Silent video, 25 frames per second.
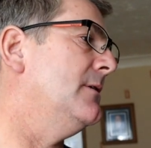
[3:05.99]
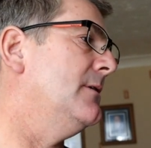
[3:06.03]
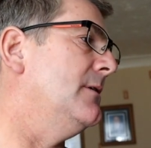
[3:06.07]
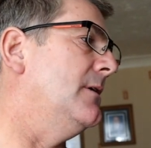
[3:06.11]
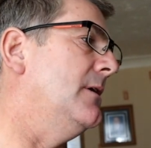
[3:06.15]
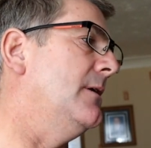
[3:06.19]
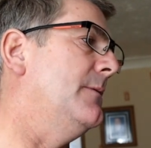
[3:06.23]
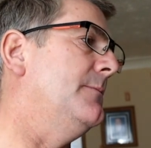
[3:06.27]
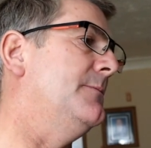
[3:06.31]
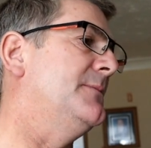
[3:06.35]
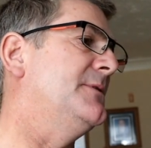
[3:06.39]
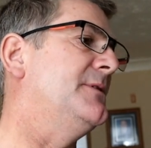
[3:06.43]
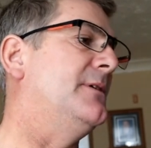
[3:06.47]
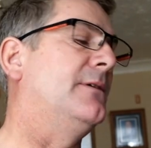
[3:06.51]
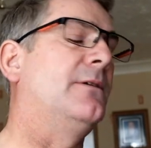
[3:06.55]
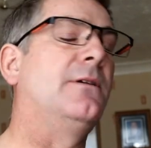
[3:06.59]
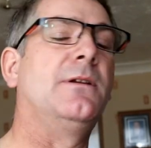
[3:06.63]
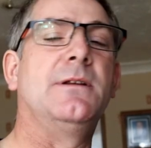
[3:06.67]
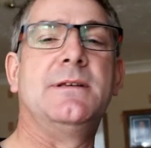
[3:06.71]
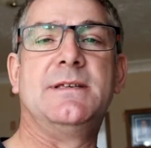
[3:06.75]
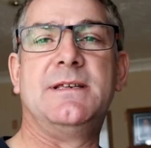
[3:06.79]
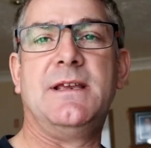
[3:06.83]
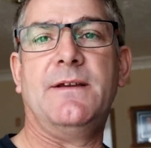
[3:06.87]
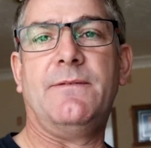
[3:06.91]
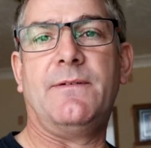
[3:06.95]
Um, so I'm
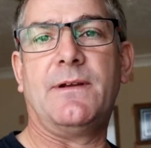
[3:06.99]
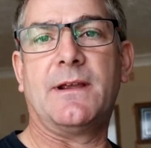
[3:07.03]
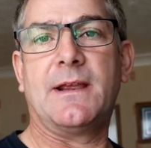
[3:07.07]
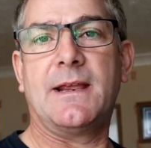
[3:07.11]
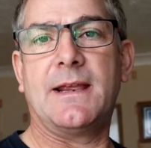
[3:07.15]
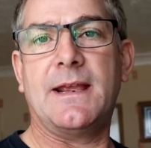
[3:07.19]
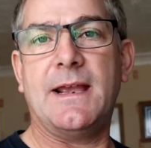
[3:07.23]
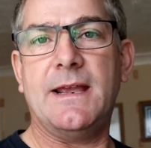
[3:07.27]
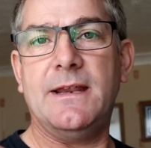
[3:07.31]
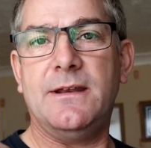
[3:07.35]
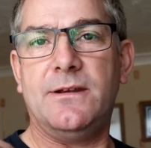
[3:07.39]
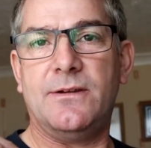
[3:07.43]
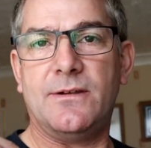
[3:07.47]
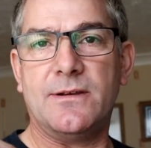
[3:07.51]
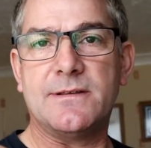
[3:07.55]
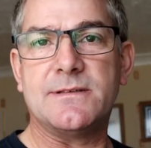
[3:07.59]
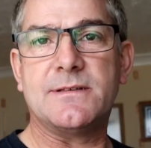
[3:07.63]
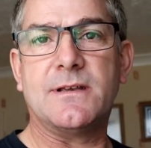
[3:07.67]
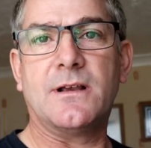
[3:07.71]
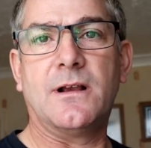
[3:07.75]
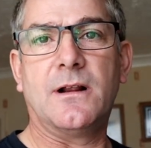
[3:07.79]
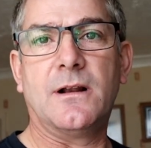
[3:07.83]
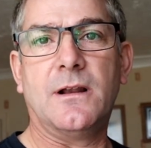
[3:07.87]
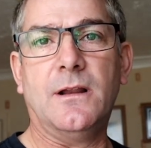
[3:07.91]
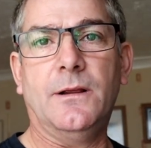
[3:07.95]
going to see if I can get in
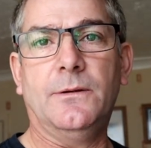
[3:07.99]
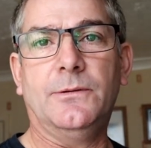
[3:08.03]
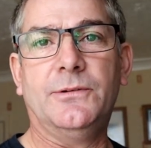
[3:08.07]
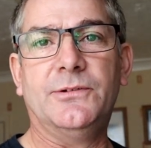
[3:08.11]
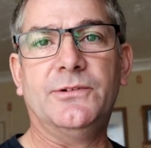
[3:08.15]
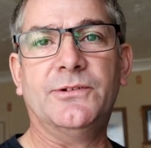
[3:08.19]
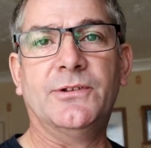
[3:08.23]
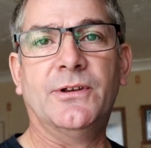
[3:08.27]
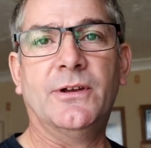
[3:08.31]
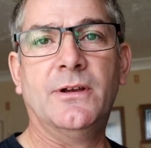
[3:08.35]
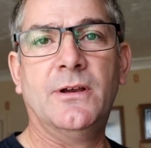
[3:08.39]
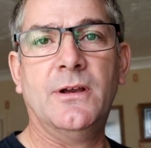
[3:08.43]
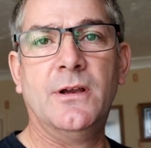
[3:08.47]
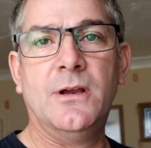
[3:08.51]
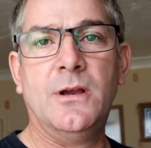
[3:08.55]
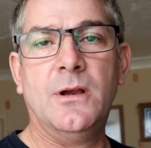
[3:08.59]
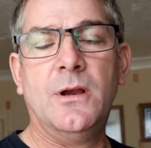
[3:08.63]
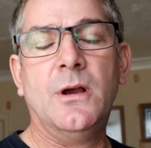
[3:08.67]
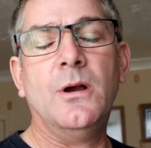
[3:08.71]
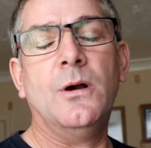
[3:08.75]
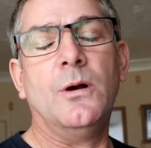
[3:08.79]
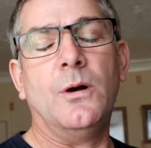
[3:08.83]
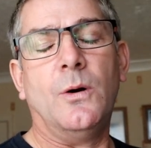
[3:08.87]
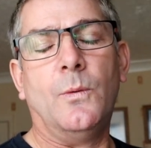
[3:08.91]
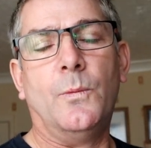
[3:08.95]
nice and close
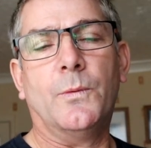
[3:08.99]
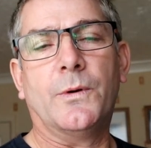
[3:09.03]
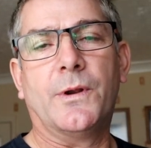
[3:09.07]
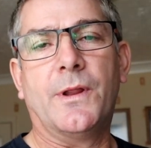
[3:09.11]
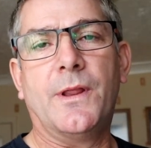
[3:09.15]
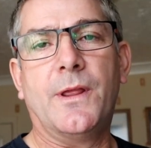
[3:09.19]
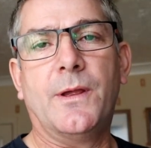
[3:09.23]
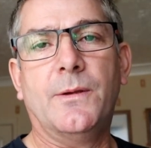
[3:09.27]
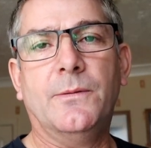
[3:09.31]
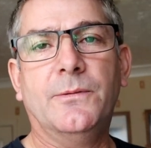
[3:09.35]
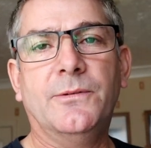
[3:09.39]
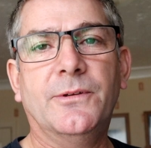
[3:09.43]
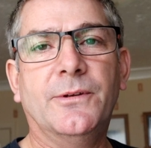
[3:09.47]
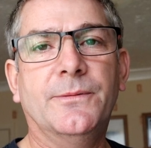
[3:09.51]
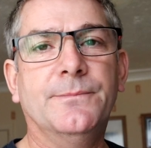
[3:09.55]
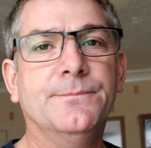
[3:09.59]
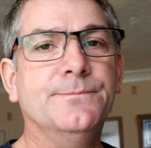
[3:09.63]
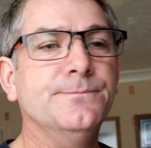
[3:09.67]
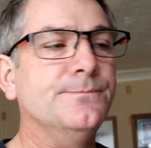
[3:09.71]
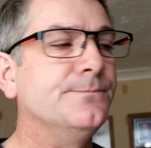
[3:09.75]
on one of those.